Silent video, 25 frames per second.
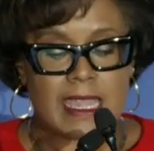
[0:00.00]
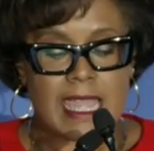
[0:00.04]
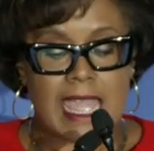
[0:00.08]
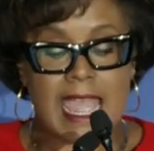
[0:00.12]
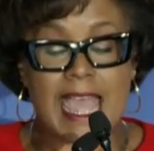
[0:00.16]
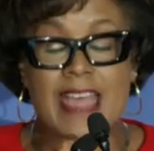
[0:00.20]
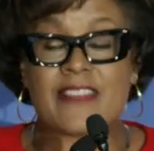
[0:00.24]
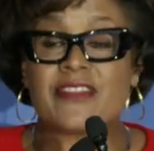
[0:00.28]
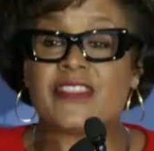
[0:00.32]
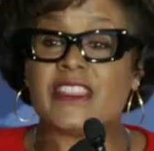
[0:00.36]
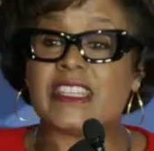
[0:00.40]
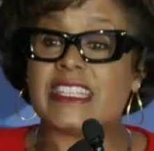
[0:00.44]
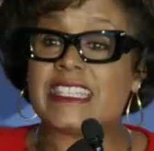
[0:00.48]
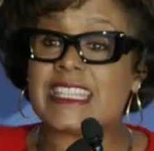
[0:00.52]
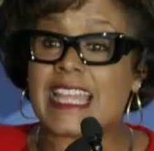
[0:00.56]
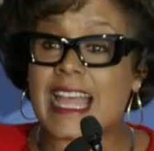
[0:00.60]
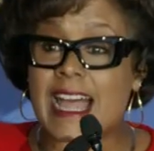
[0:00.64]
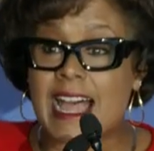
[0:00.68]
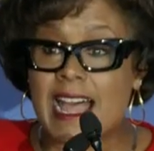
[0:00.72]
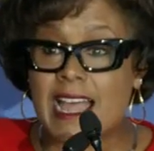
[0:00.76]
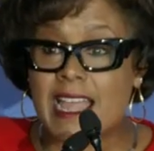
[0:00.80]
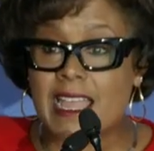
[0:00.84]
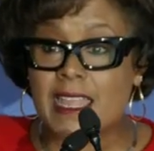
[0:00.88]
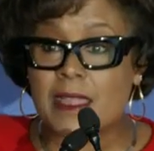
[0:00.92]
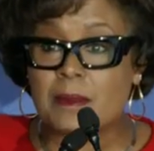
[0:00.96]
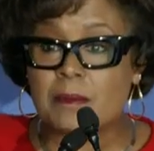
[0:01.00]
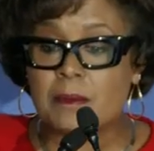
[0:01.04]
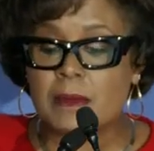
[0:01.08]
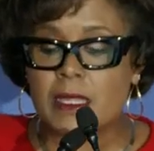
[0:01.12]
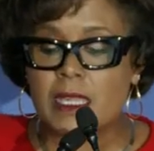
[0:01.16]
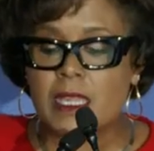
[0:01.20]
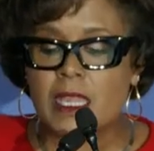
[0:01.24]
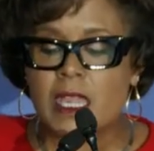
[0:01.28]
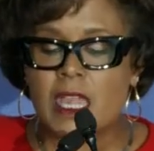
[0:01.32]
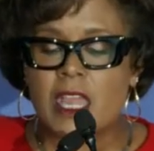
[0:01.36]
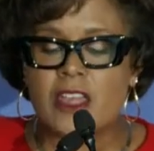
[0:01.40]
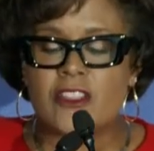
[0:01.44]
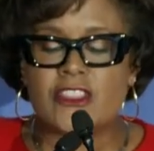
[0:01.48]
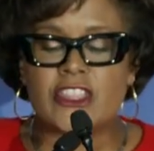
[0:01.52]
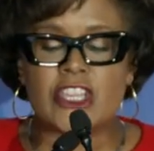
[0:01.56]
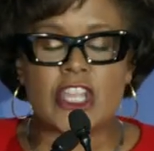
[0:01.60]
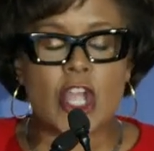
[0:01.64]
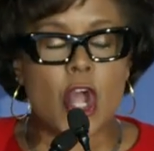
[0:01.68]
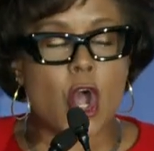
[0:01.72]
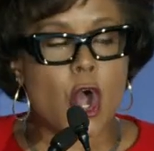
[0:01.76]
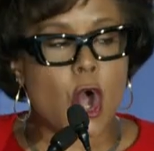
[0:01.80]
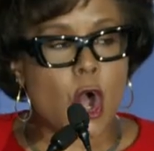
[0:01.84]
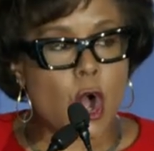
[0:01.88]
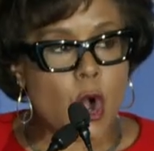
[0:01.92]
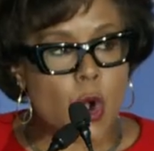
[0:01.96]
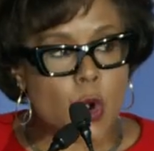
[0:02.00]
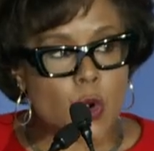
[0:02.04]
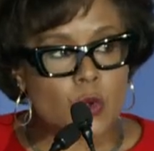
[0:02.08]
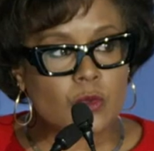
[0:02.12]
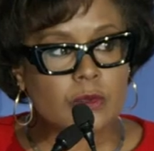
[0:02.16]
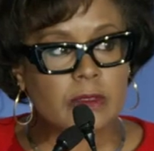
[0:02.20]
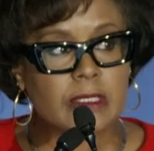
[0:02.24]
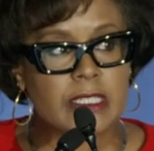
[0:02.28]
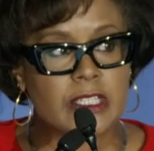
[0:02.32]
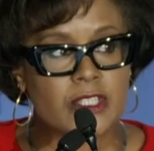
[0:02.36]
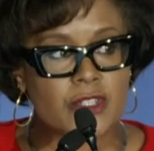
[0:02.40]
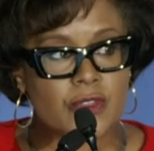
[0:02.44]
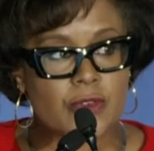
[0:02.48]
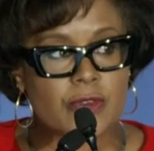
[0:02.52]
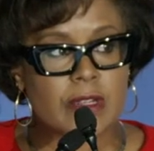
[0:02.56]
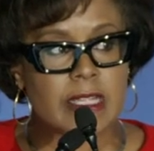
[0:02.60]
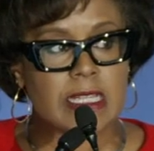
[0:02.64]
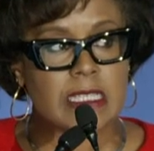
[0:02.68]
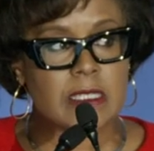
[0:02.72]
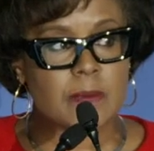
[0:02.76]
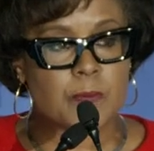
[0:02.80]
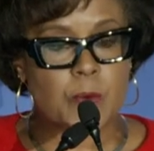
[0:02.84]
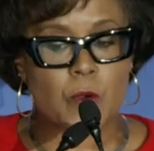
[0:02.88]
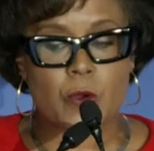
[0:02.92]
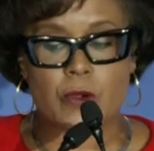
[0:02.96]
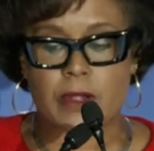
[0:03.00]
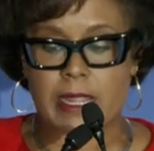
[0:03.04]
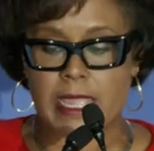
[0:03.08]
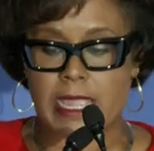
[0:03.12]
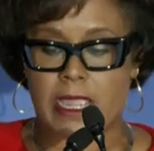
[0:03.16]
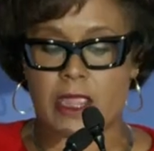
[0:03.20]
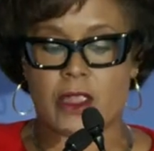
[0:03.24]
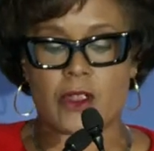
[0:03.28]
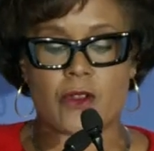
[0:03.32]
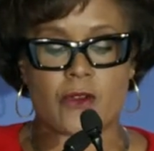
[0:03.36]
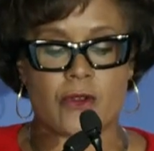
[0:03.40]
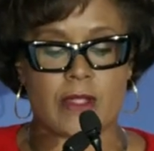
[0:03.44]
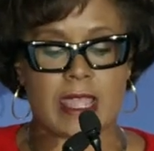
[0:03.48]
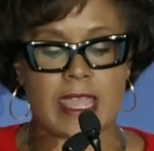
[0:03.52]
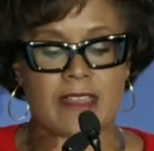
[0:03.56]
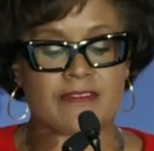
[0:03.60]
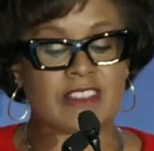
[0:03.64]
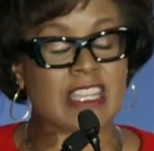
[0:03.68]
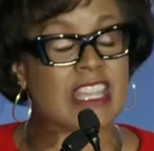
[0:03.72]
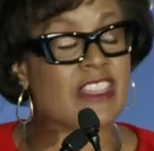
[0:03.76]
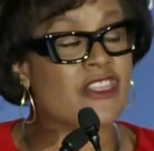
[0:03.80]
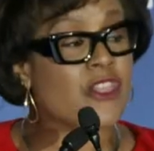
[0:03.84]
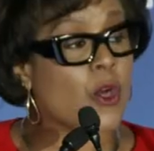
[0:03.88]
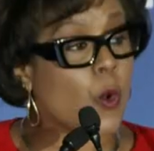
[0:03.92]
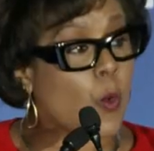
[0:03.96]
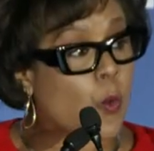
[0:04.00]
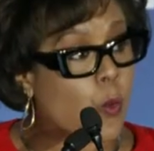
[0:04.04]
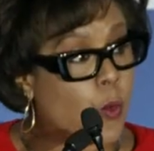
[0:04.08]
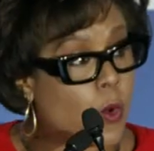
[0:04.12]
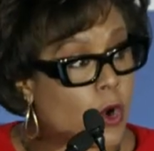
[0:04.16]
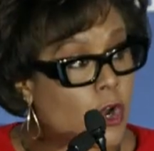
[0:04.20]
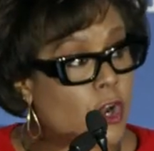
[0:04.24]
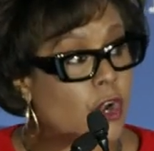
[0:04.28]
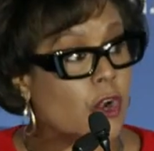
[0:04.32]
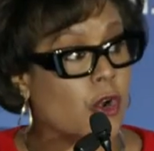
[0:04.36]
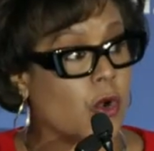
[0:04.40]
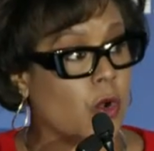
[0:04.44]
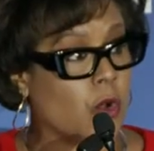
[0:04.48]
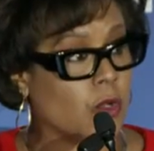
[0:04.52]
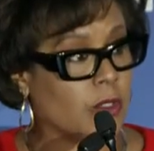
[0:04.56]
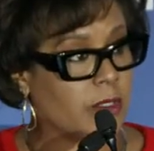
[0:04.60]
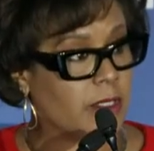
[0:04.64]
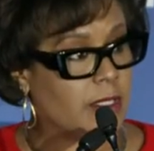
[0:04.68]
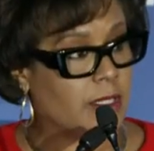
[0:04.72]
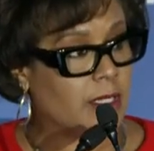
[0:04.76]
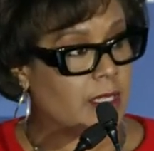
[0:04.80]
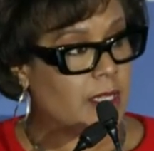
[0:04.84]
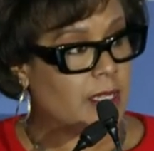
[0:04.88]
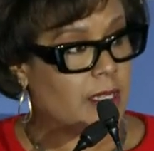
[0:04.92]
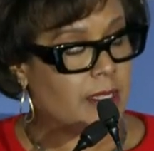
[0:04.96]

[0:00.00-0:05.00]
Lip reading: At the time, the only transport aircraft in the world